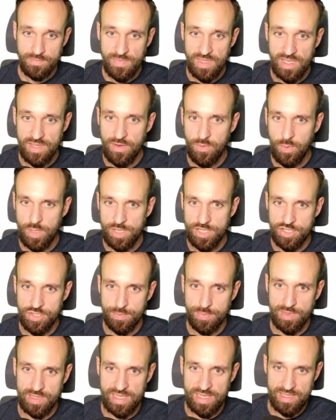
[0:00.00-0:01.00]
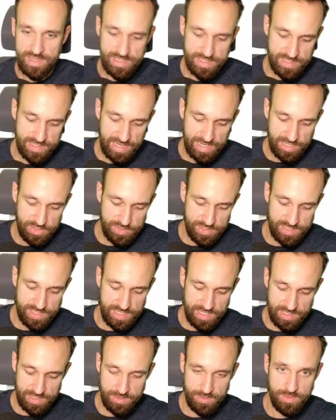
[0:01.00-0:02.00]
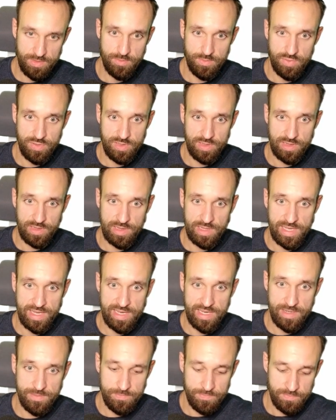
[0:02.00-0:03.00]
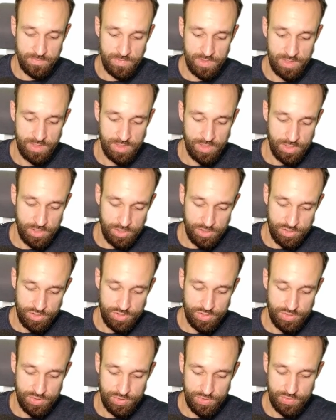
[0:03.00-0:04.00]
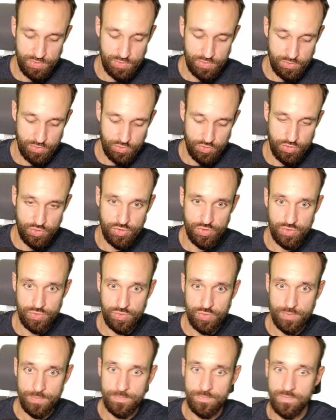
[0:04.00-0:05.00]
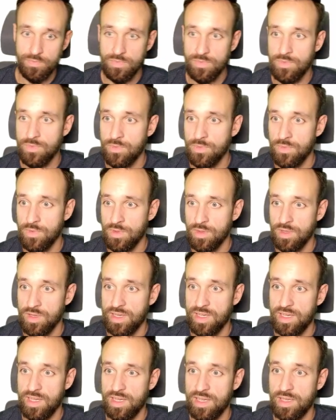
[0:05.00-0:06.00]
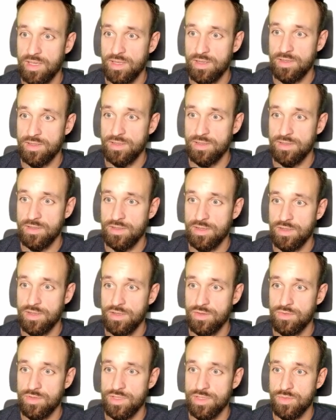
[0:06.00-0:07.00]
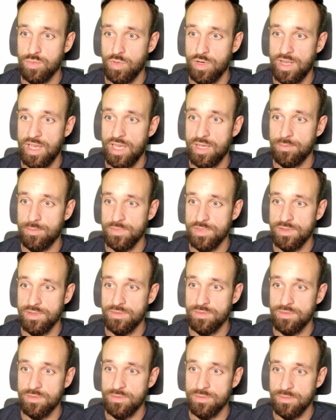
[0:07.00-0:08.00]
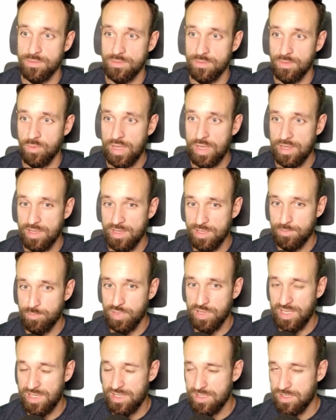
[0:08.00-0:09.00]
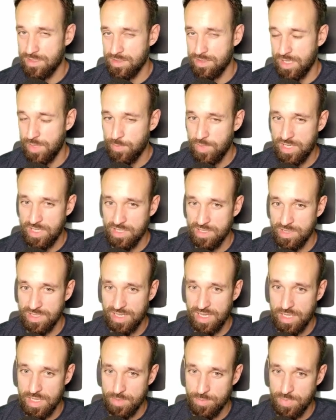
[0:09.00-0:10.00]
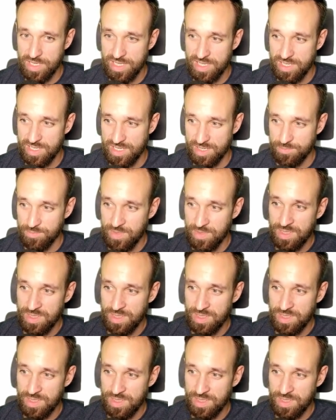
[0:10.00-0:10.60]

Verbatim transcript: If I wanted to play this, I could set play to true, and notice what happens. Well, it plays immediately in the beginning.